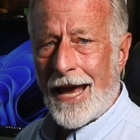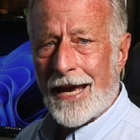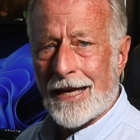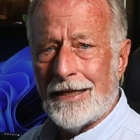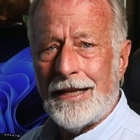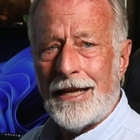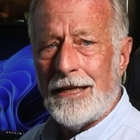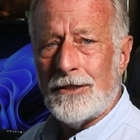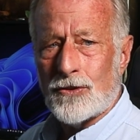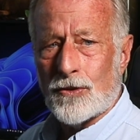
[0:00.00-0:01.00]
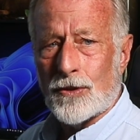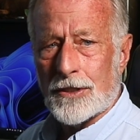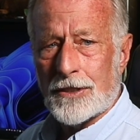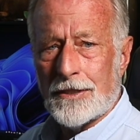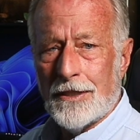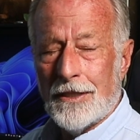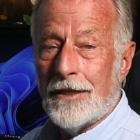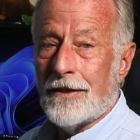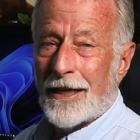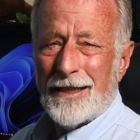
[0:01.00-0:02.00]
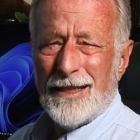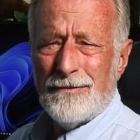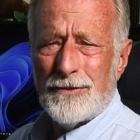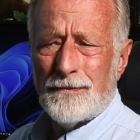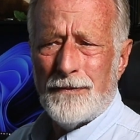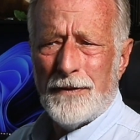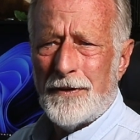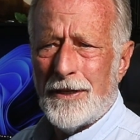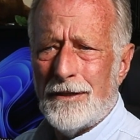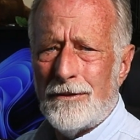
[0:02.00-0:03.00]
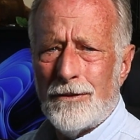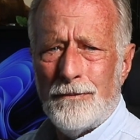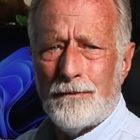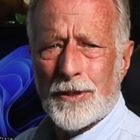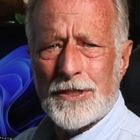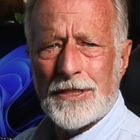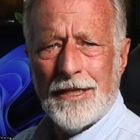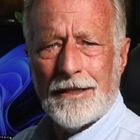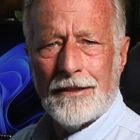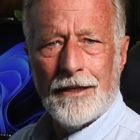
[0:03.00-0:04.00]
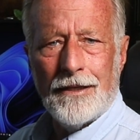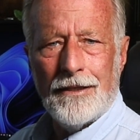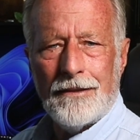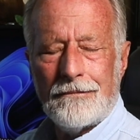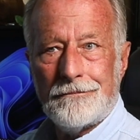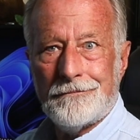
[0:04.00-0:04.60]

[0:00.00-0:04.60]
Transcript: and heat source. That leaves 52%, doesn't it?